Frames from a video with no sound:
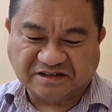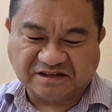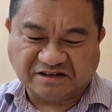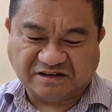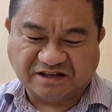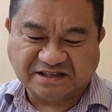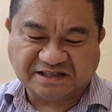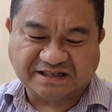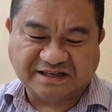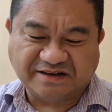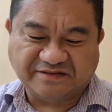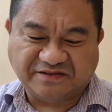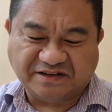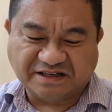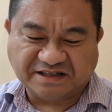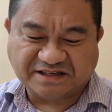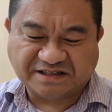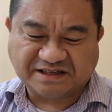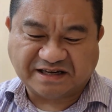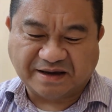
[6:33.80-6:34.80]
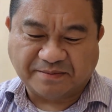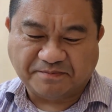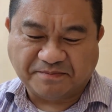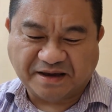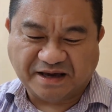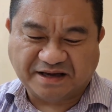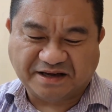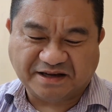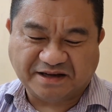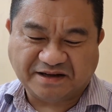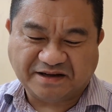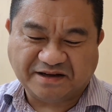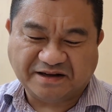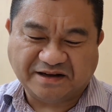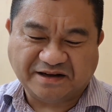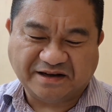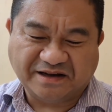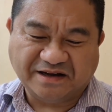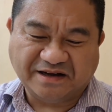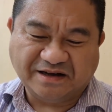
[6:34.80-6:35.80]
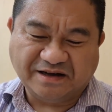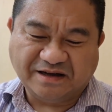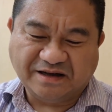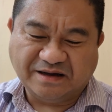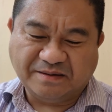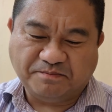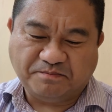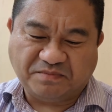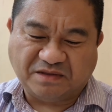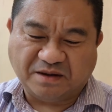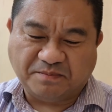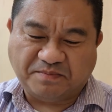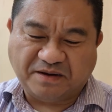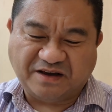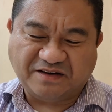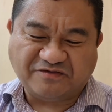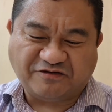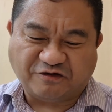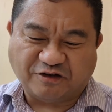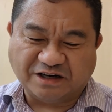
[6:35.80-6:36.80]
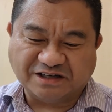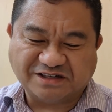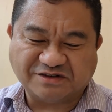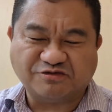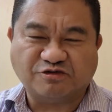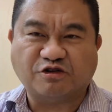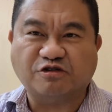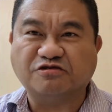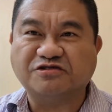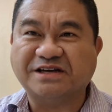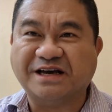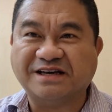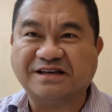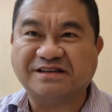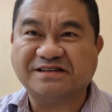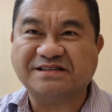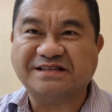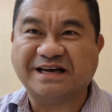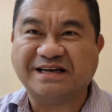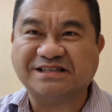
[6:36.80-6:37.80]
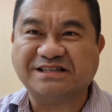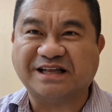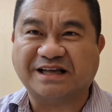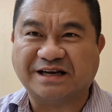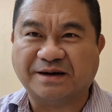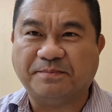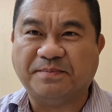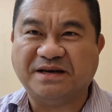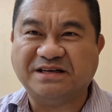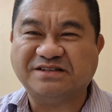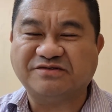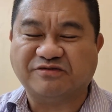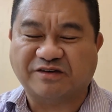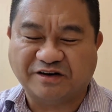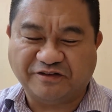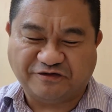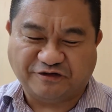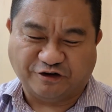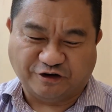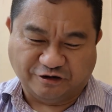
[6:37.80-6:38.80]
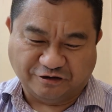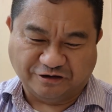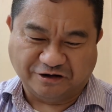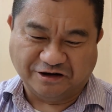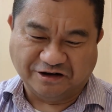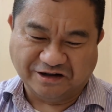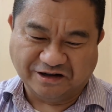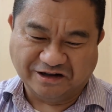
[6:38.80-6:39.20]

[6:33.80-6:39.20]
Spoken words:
So let's see if this can make the beef rice roll taste like a beef rice roll.